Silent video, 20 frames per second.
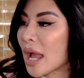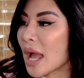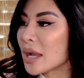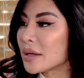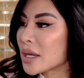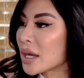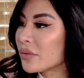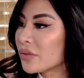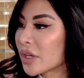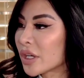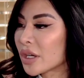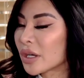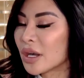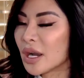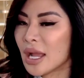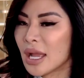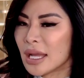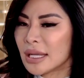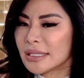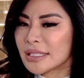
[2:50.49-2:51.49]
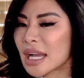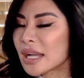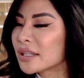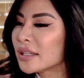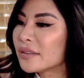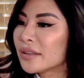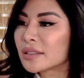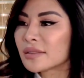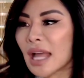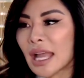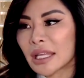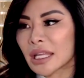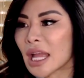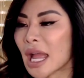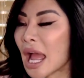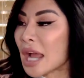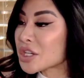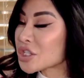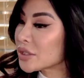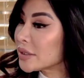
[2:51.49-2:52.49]
I never done anything like it.
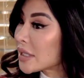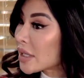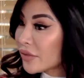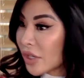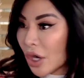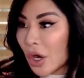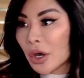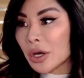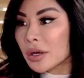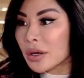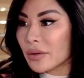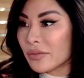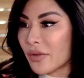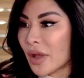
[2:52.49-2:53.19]
I actually never heard of it.